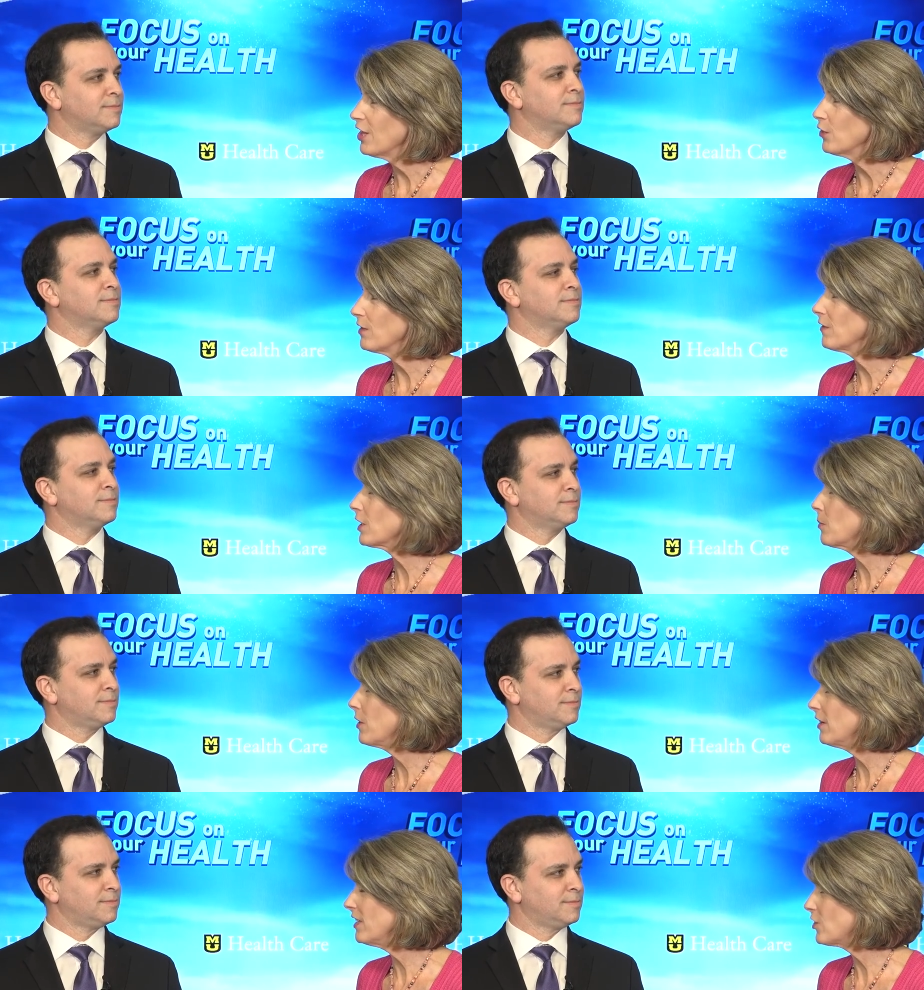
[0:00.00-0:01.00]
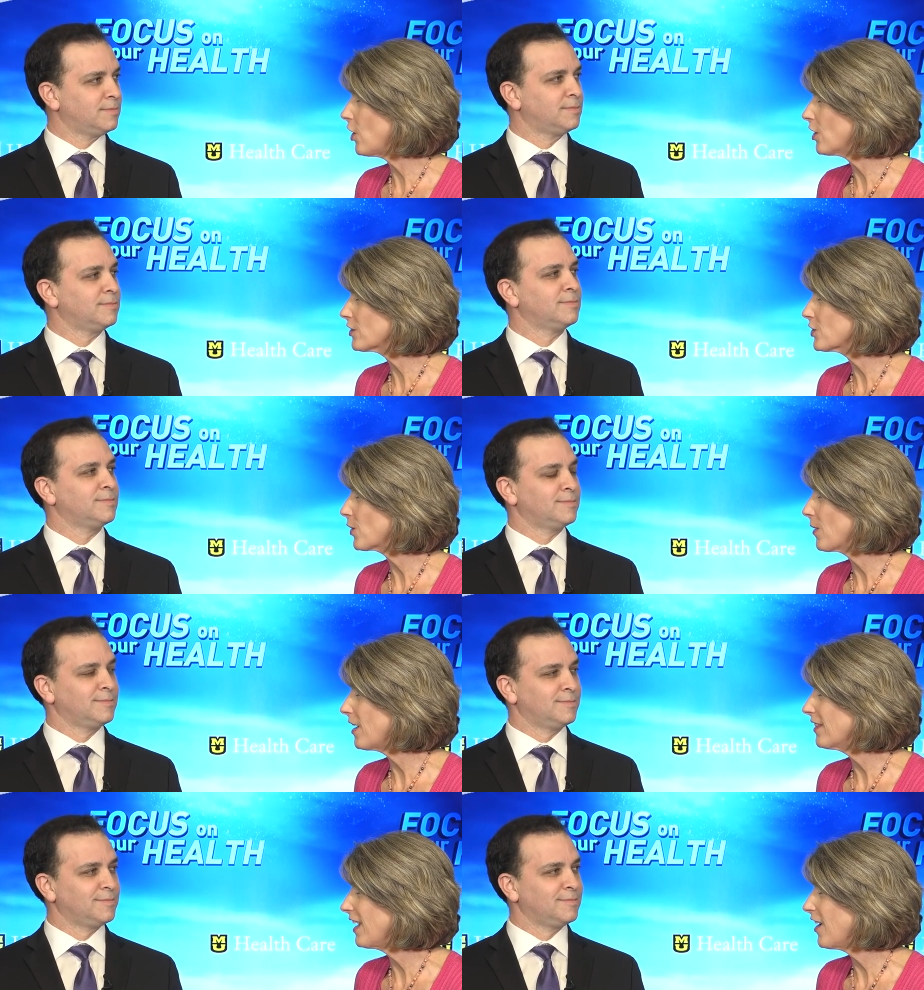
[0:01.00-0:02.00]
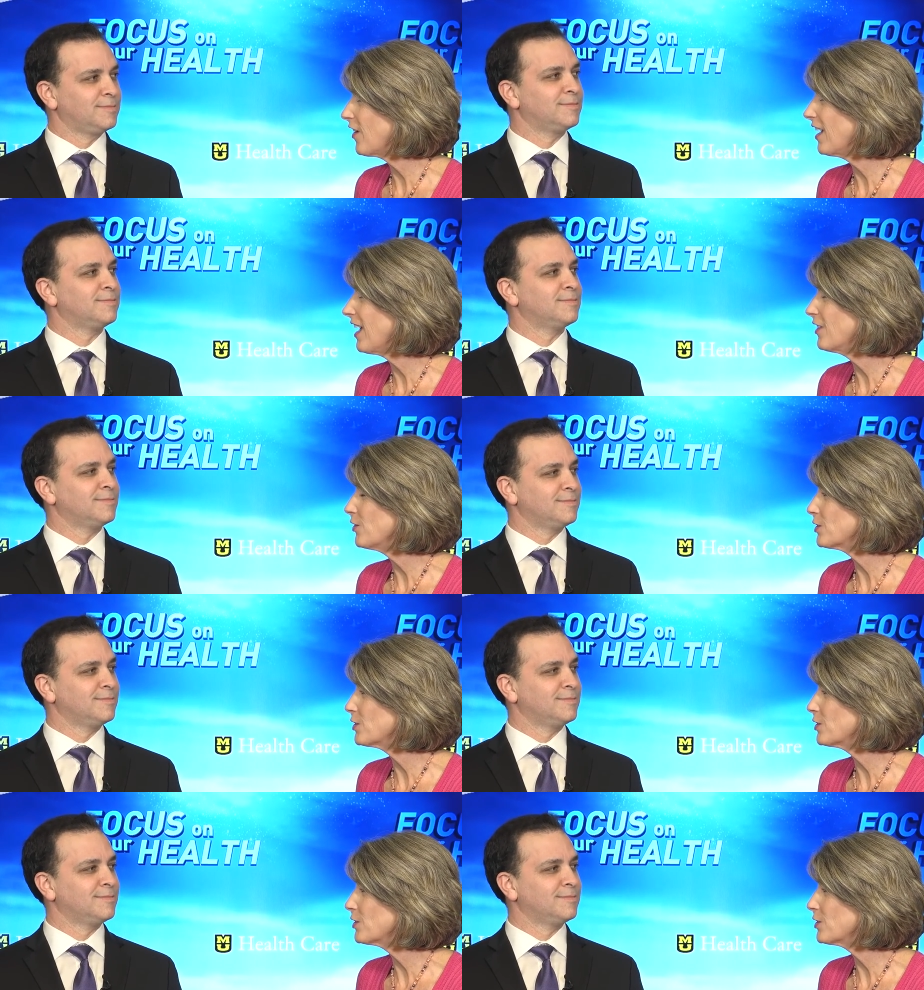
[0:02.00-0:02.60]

Speaker 1: You've given community talks around the area and you